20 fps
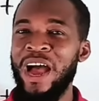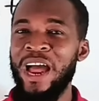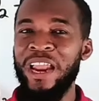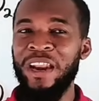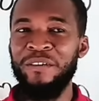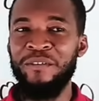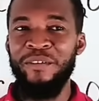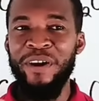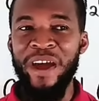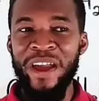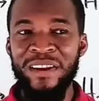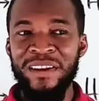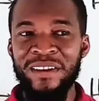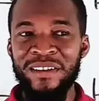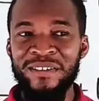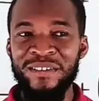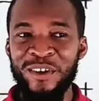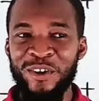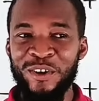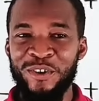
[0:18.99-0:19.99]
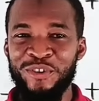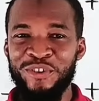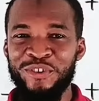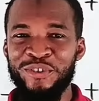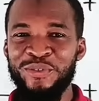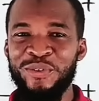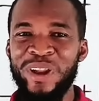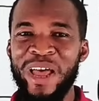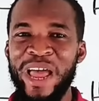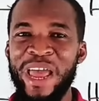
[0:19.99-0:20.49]
And right in secondary
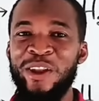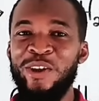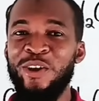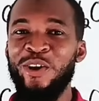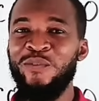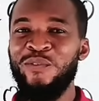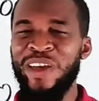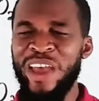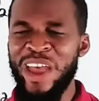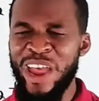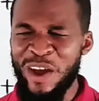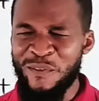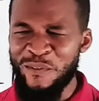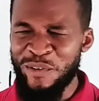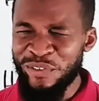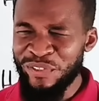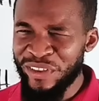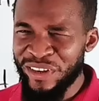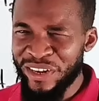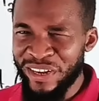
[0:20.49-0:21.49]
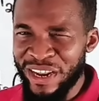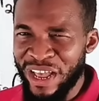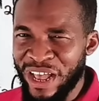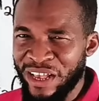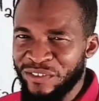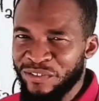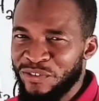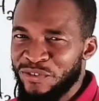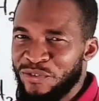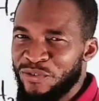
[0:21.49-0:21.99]
school, I love everything that
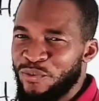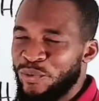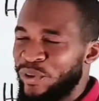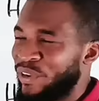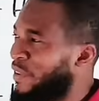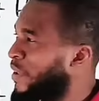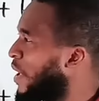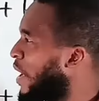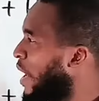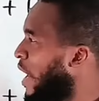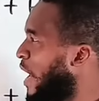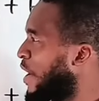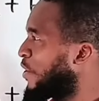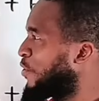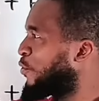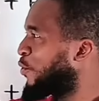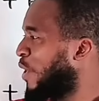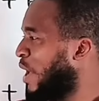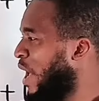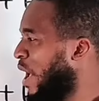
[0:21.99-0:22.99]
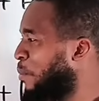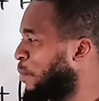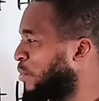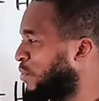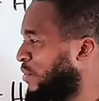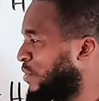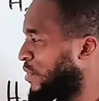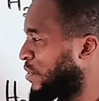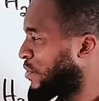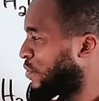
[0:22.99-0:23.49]
has to do with
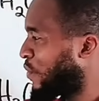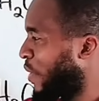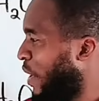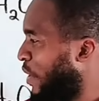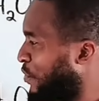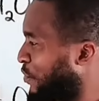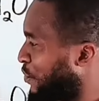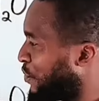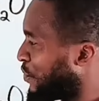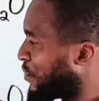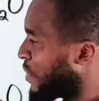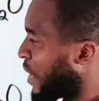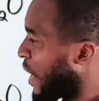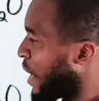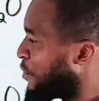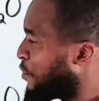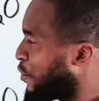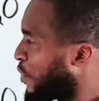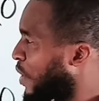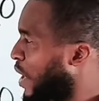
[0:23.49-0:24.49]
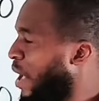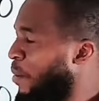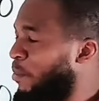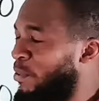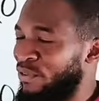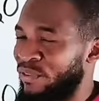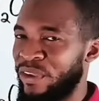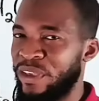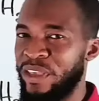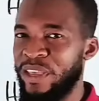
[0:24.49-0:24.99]
hydrocarbons. This is why I choose
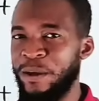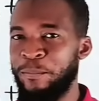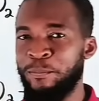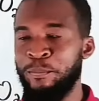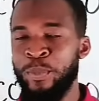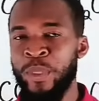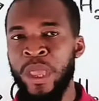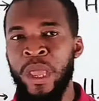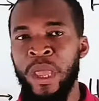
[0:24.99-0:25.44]
hydrocarbons here.